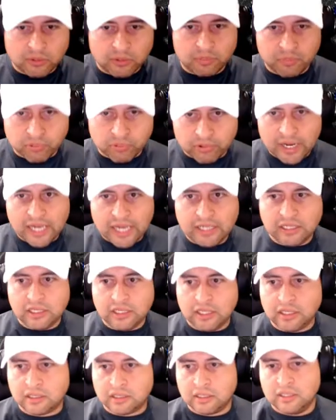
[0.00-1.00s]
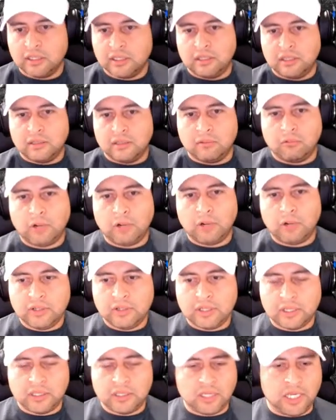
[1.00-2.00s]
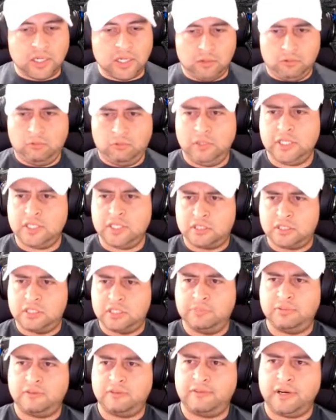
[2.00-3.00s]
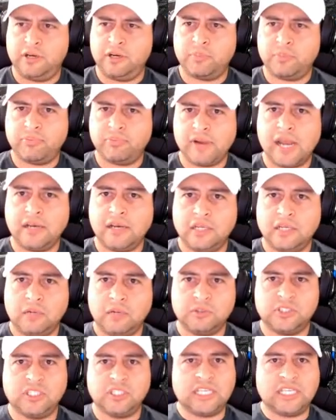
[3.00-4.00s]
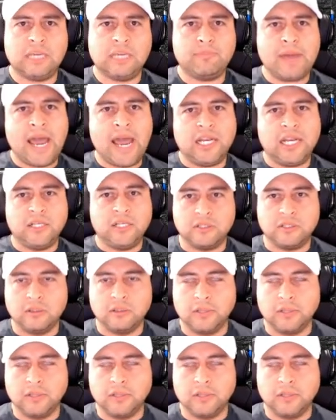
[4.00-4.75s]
branding. Why do you get, like, we just simplified our branding. Now we're just going to keep adding to